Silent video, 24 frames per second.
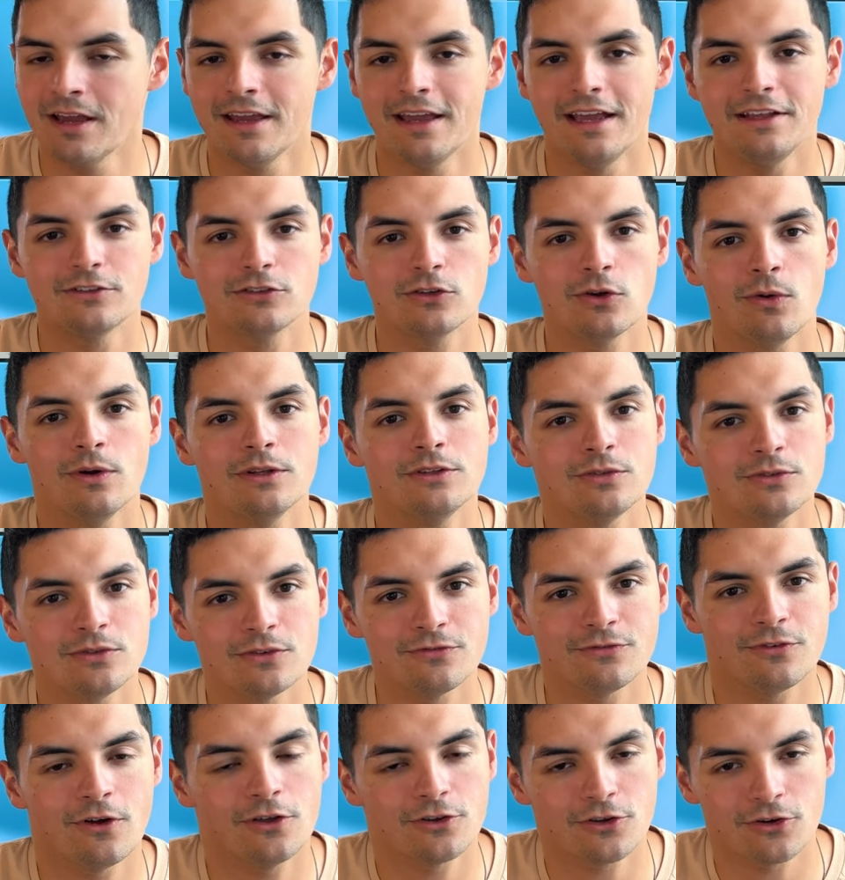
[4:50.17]
it's going to
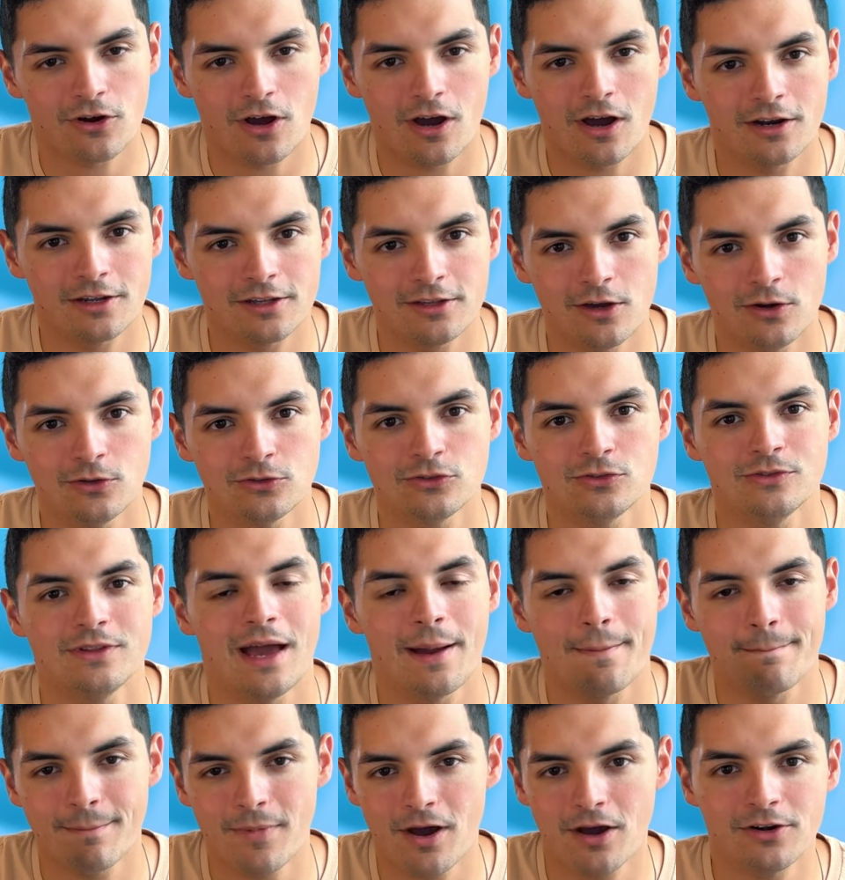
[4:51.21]
default your audio to
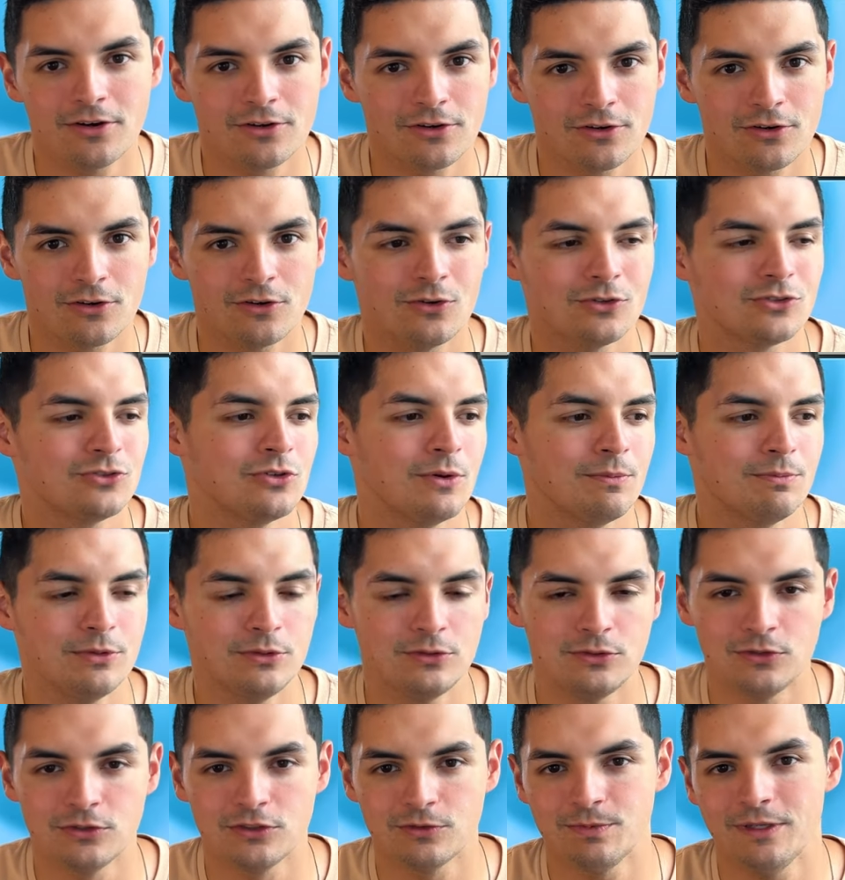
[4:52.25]
that monitor or to a
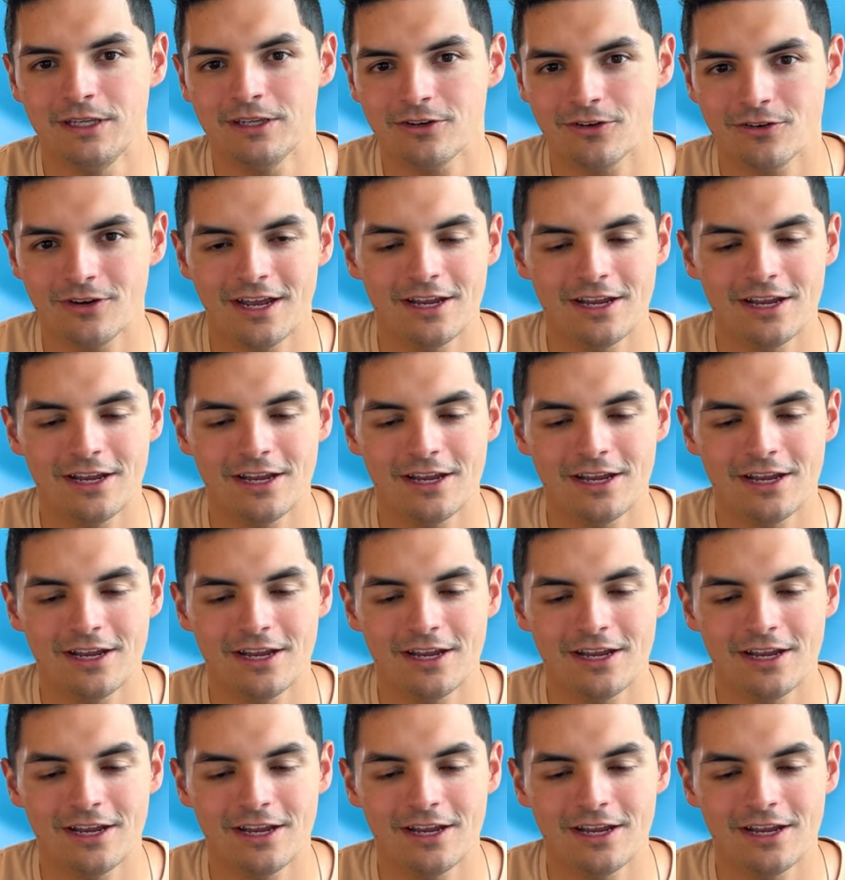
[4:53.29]
Bluetooth speaker,